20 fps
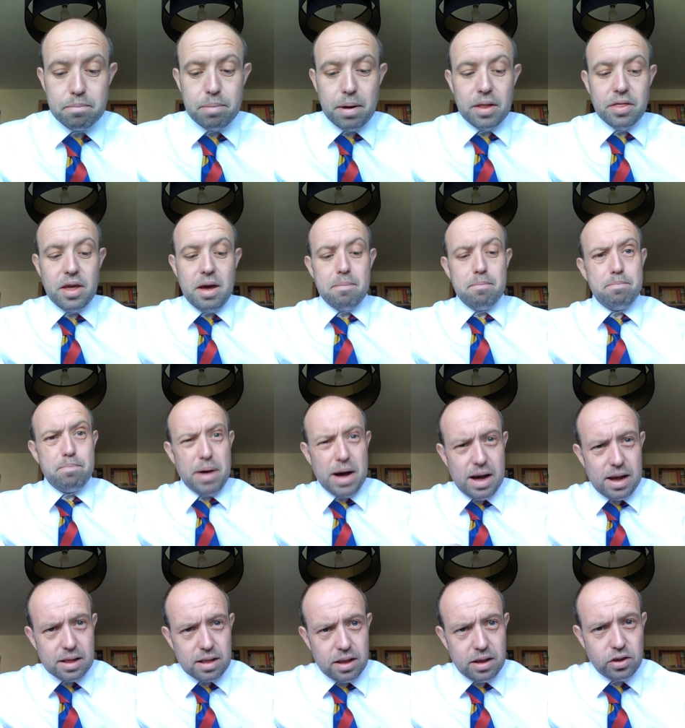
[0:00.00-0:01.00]
but they're
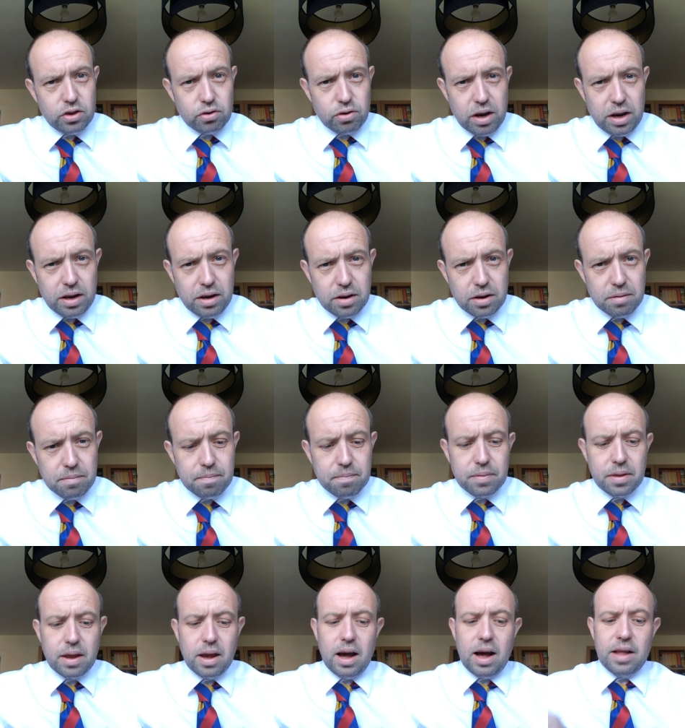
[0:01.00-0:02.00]
badly trained
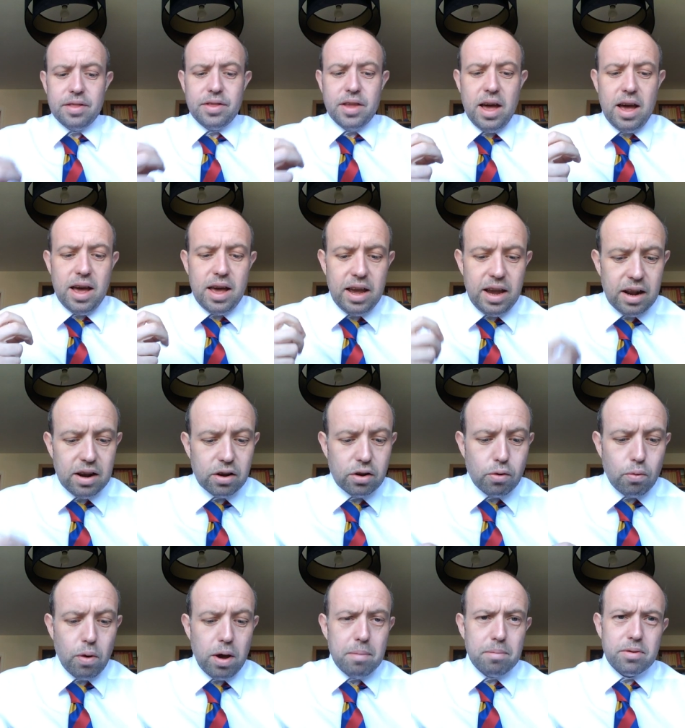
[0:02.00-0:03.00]
and they're
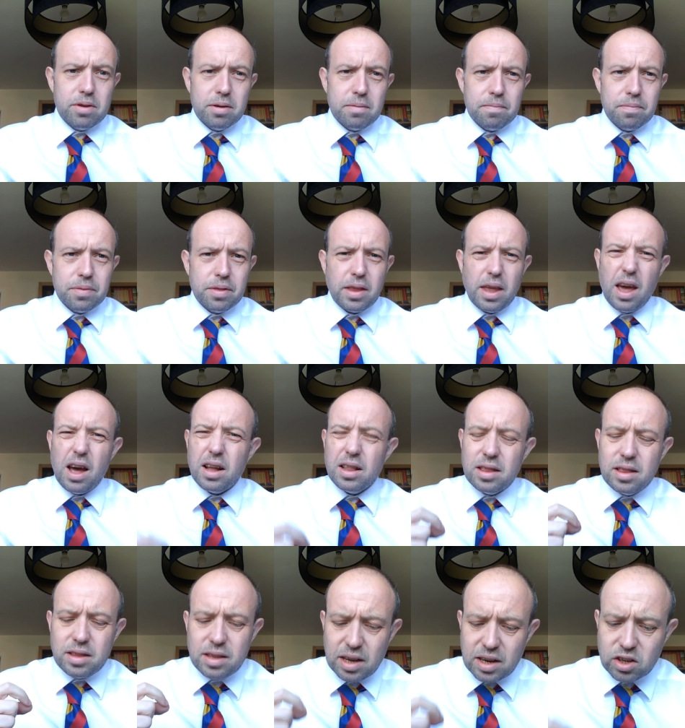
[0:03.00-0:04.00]
ill-equipped. They
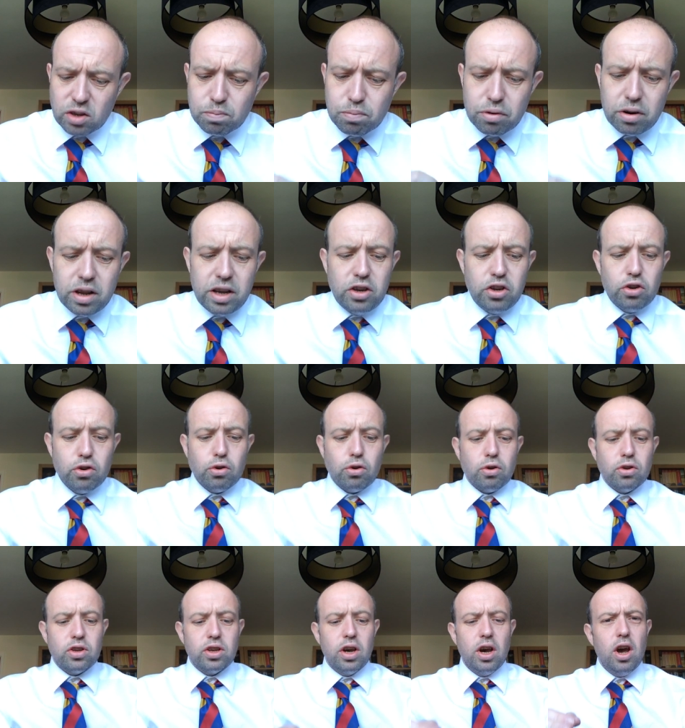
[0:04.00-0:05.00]
are desperately
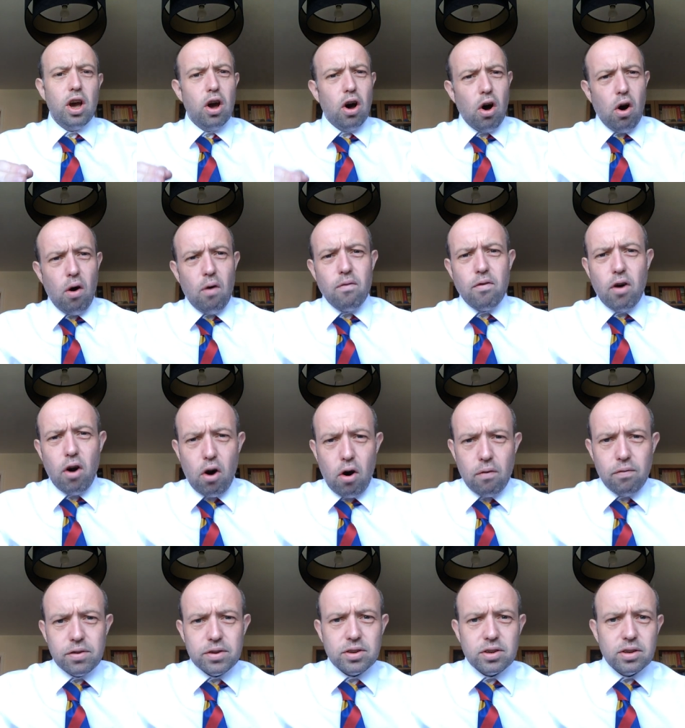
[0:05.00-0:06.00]
short of
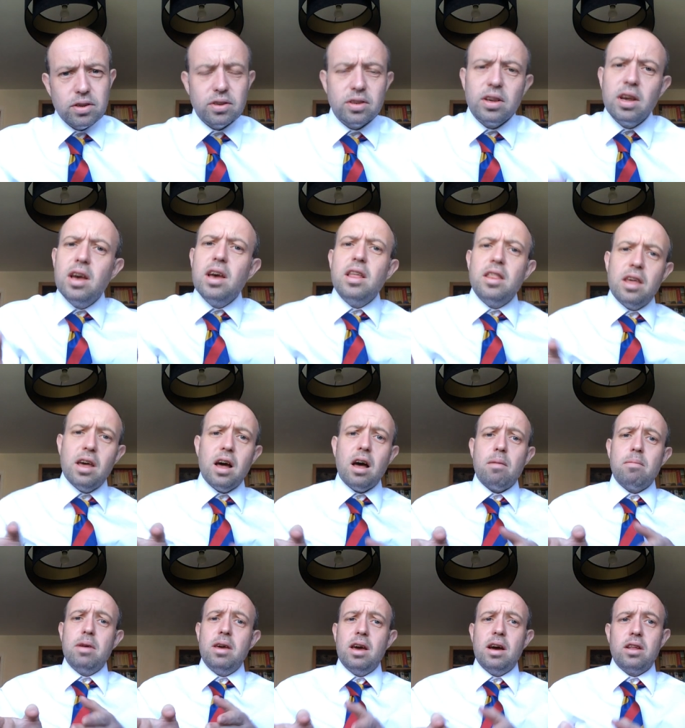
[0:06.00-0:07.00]
officers. The
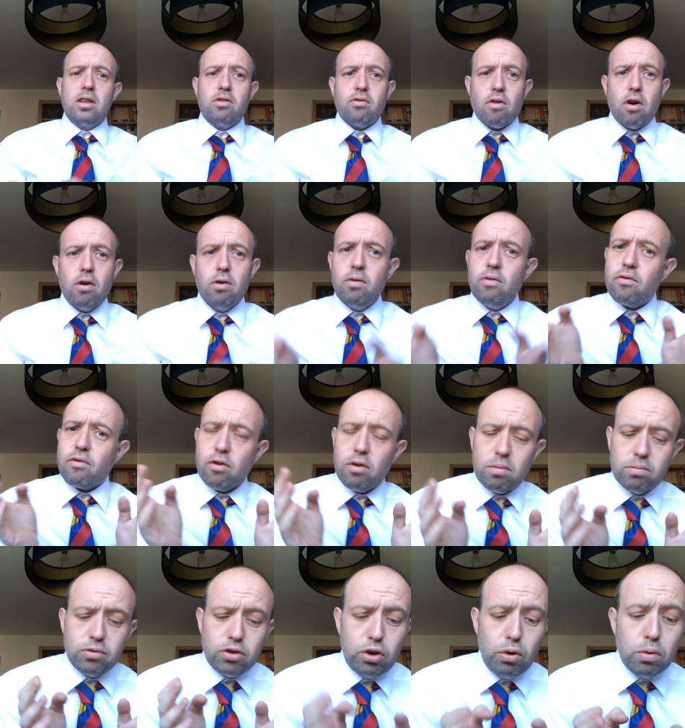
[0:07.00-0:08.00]
army had grown
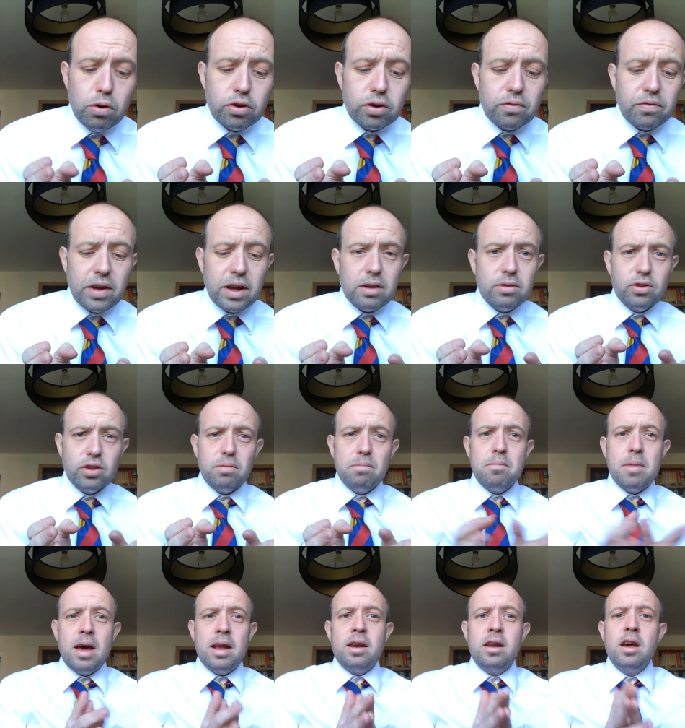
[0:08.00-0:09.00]
from
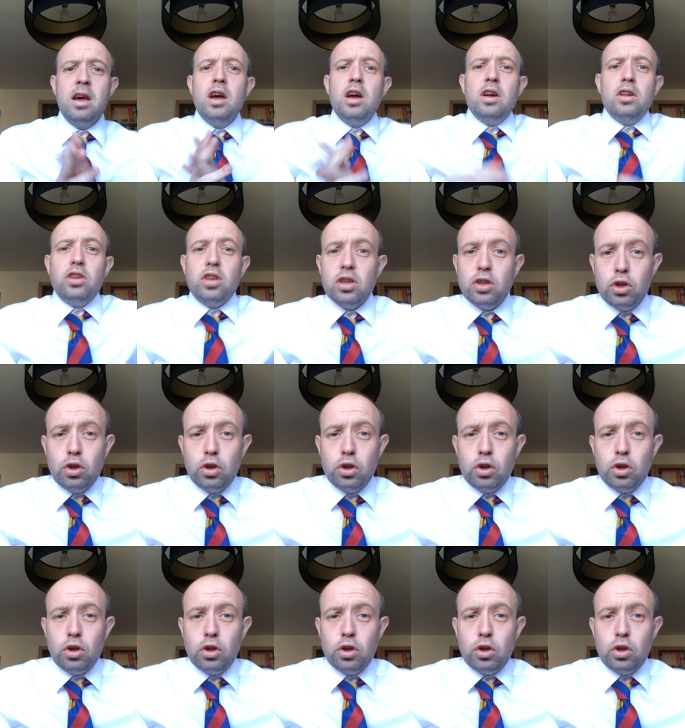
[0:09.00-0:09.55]
200,000 men to